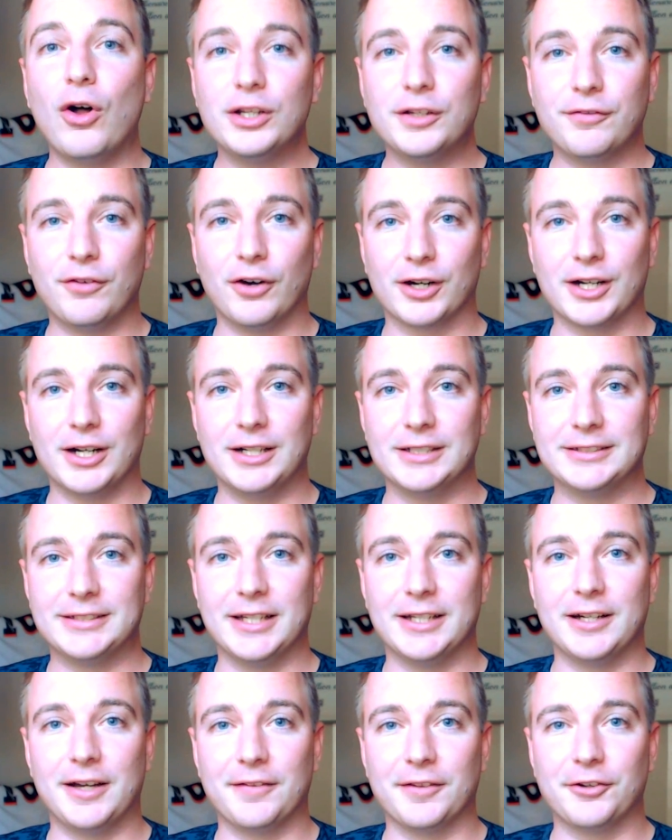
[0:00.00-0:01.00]
all of our
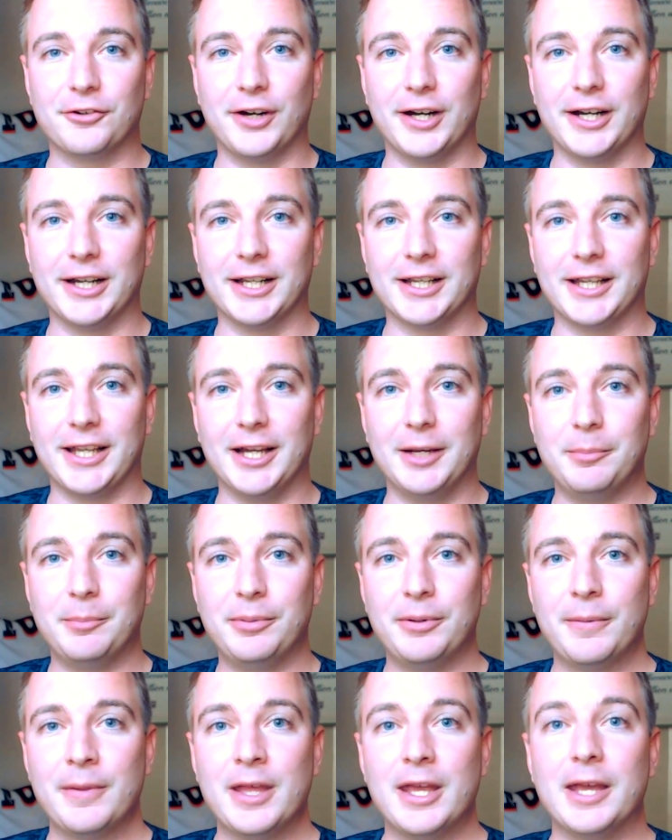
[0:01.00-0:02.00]
content on the training
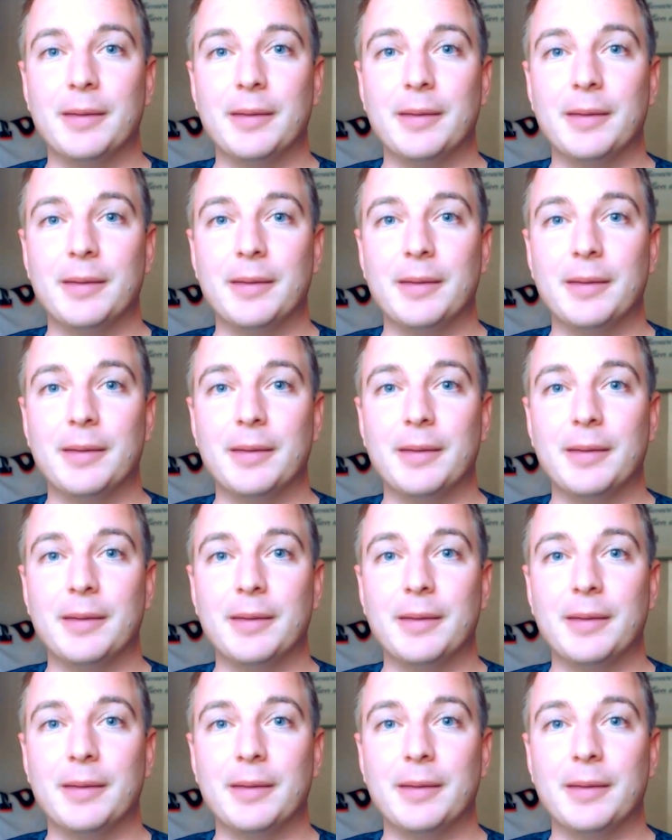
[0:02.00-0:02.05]
camp